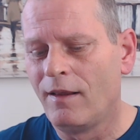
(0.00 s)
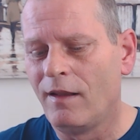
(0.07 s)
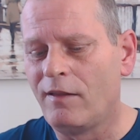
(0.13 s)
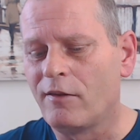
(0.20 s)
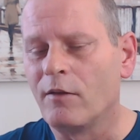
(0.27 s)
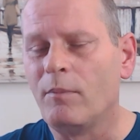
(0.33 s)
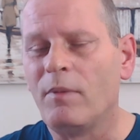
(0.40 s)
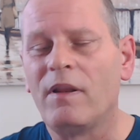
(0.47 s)

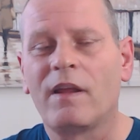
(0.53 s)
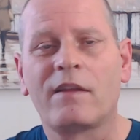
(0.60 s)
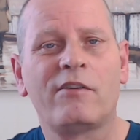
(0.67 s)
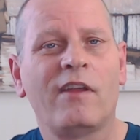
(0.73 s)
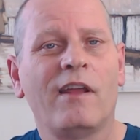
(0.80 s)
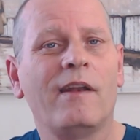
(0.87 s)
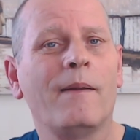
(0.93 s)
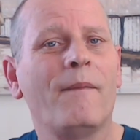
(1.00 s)
It's going to be, like I
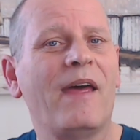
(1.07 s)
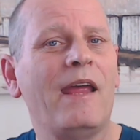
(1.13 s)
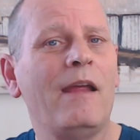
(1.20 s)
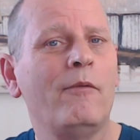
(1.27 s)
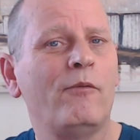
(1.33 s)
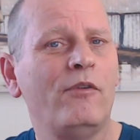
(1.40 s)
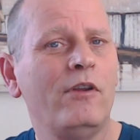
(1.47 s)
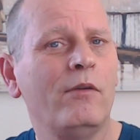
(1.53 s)
said,
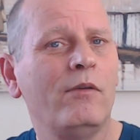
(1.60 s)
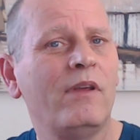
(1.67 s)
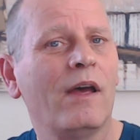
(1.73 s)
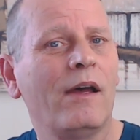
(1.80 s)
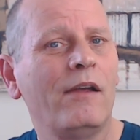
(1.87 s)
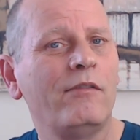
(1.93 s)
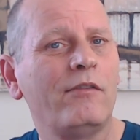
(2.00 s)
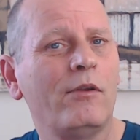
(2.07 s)
aim for you
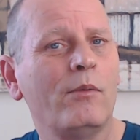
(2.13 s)
guys